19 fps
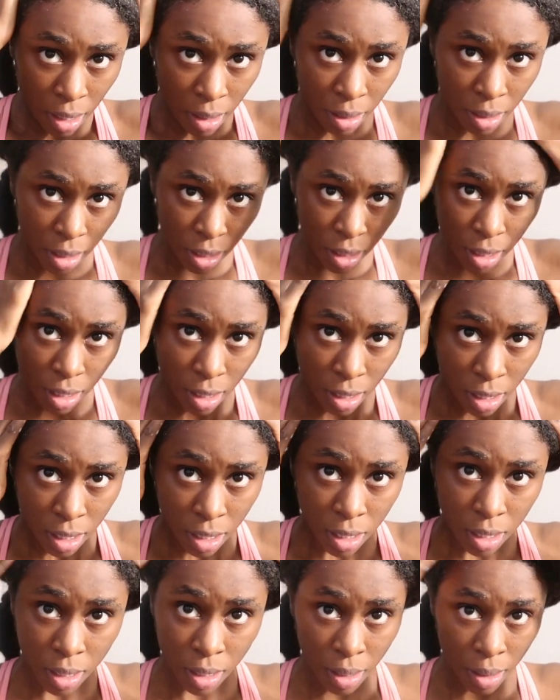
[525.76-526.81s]

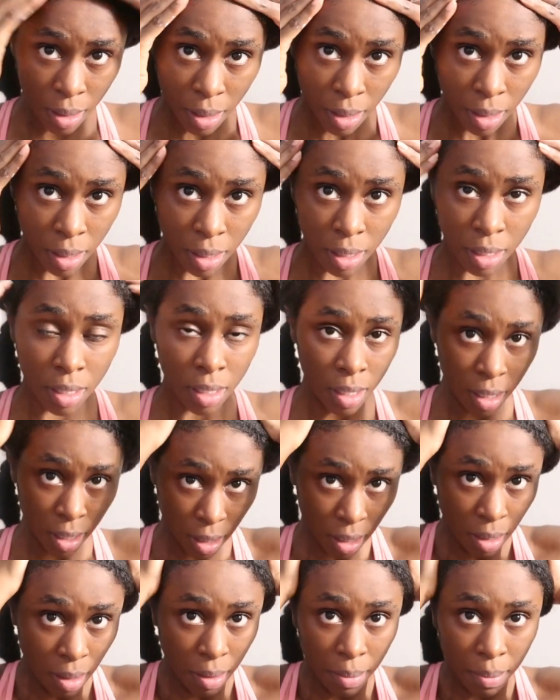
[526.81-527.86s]
just
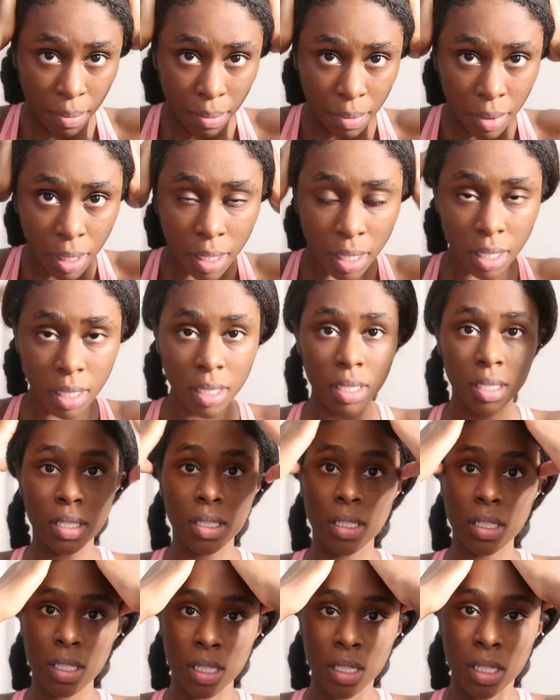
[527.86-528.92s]
because
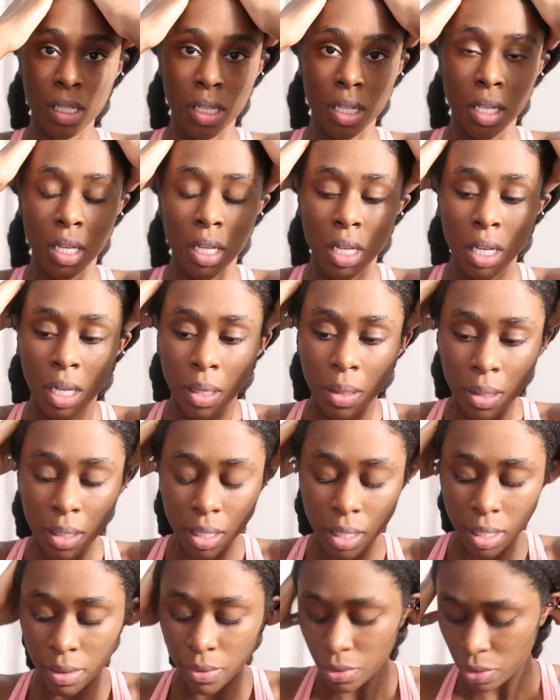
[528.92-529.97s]
I
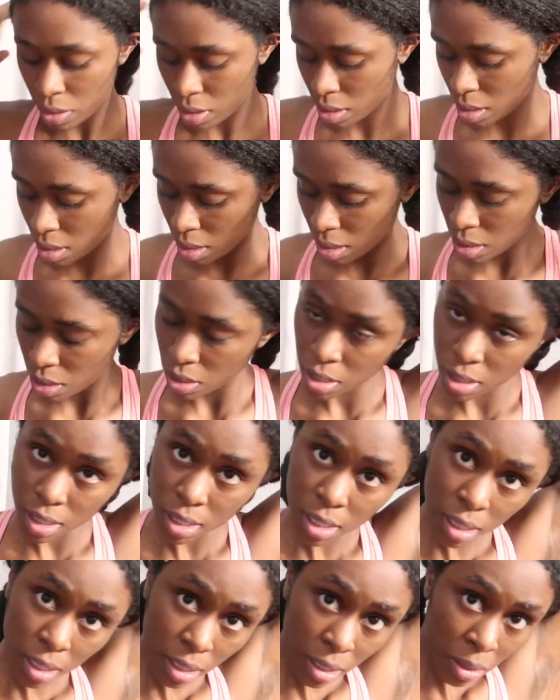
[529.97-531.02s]
like for it to be just
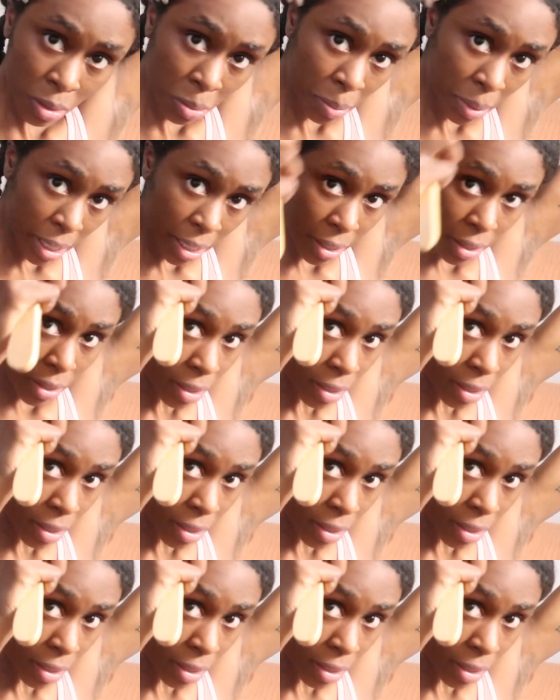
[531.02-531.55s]
a little better.